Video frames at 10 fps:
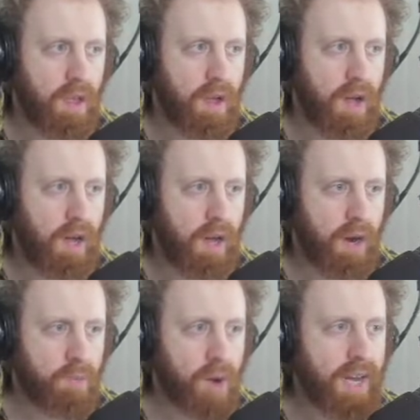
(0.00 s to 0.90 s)

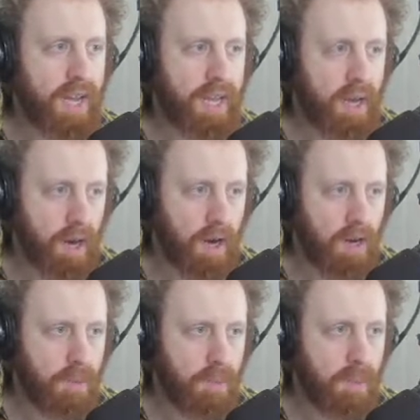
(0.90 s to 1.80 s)
Right here,
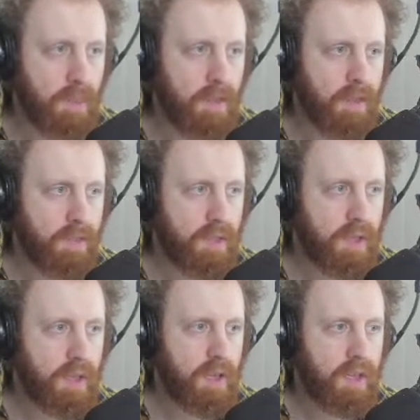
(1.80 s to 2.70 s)

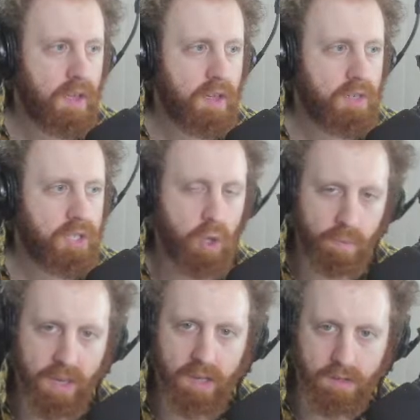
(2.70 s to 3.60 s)

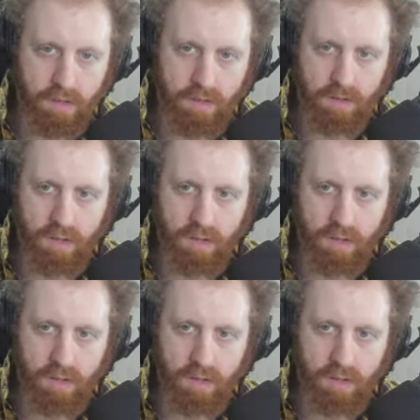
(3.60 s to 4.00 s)
2Ps.